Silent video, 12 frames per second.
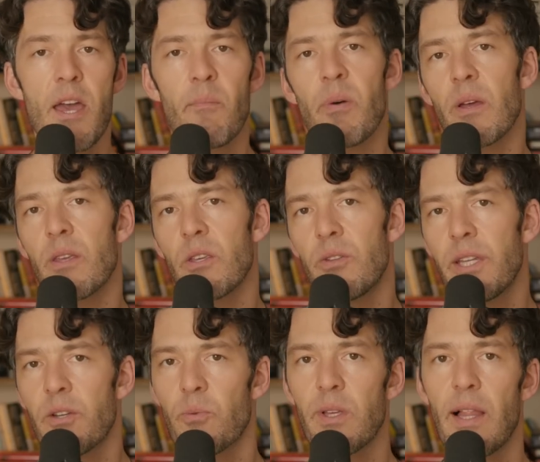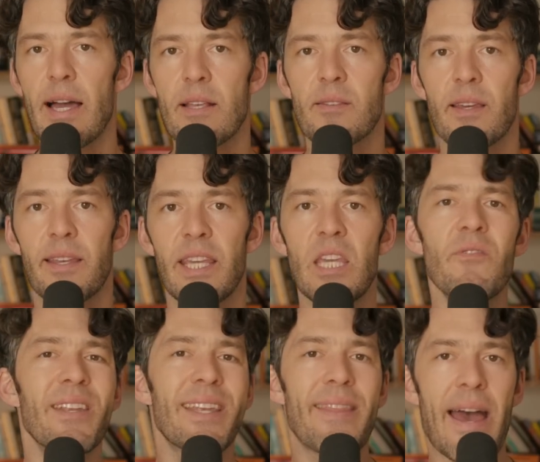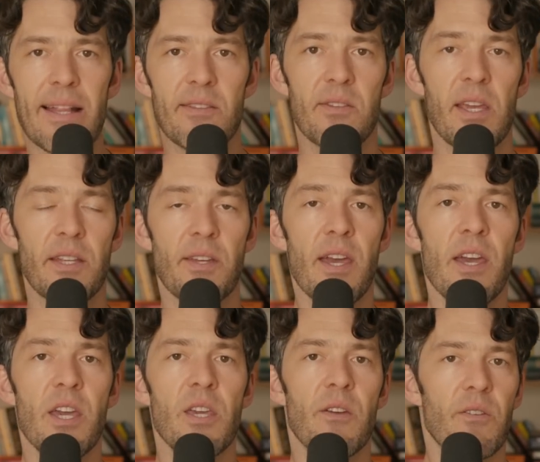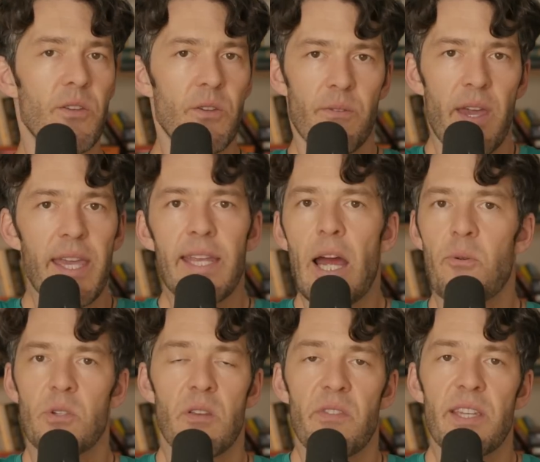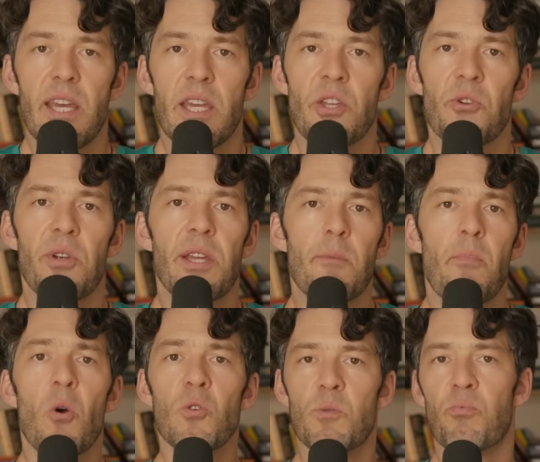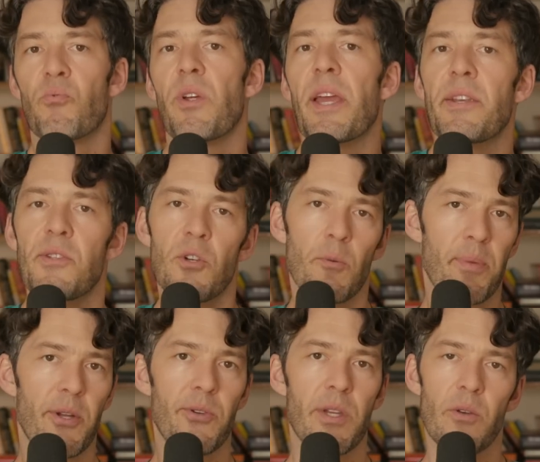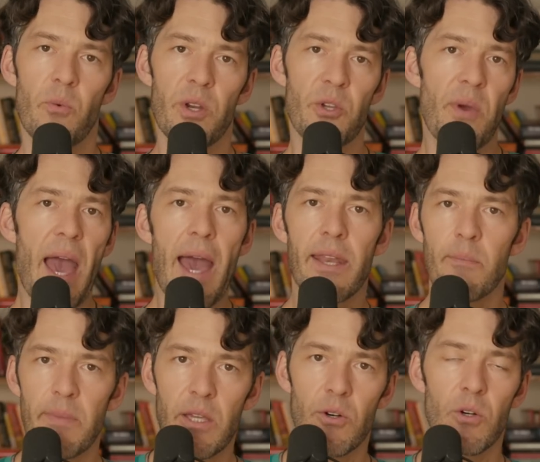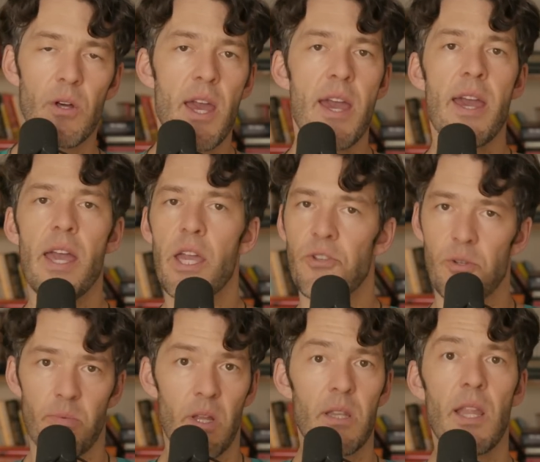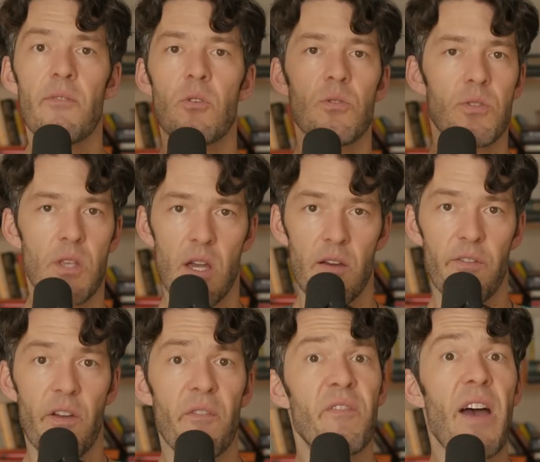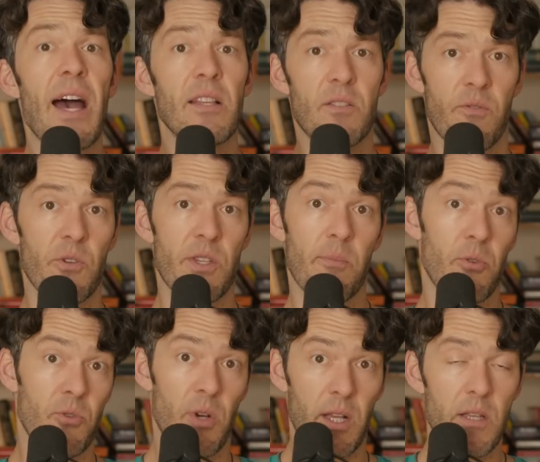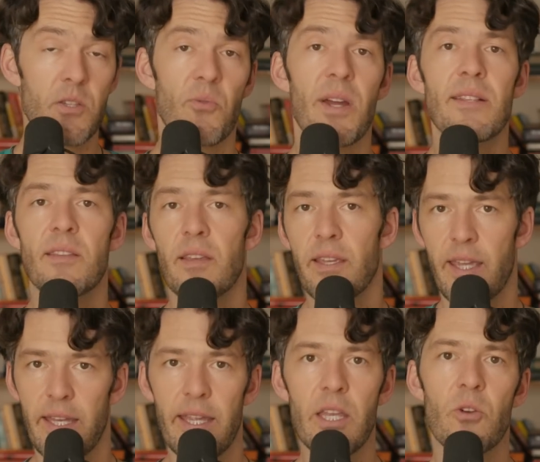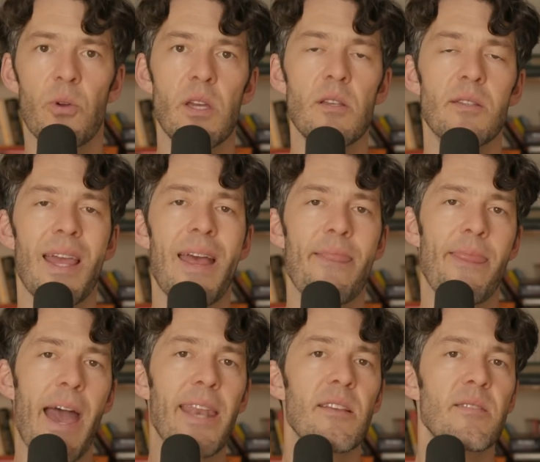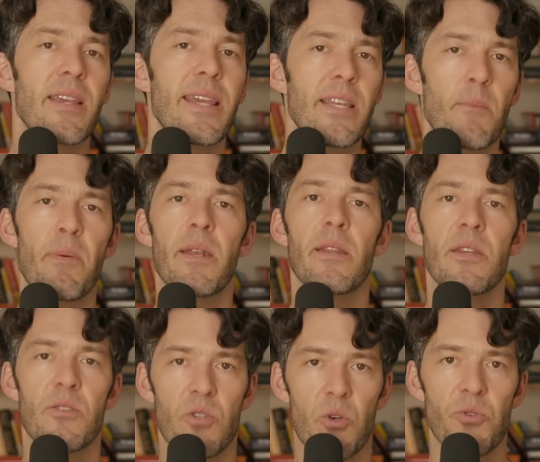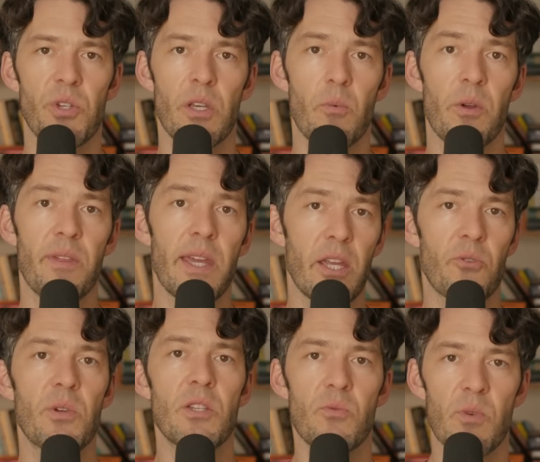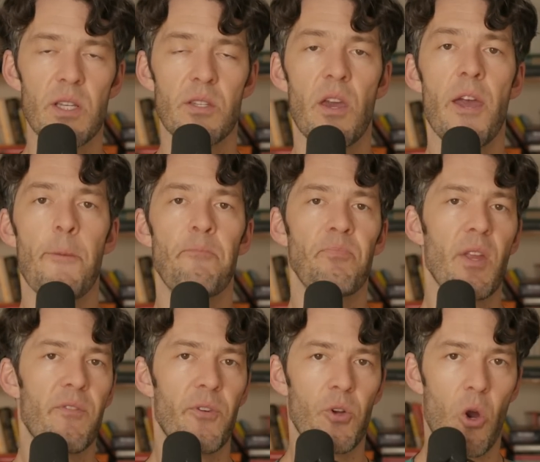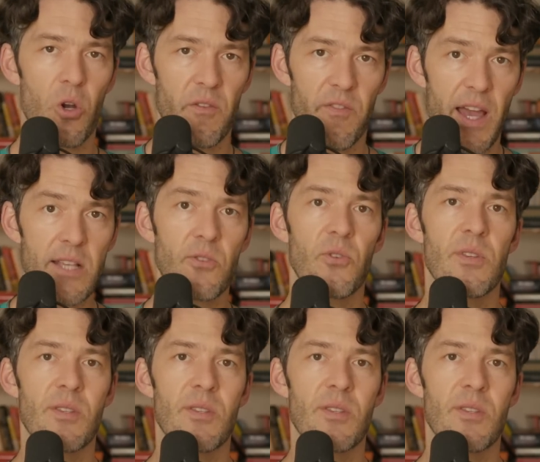But you need to realize that even in that state, eight hours of the day, you're in a postprandial period where you had a meal and your blood levels of fats, for example, triglycerides, can increase. And that is independently associated with increased risk for cardiovascular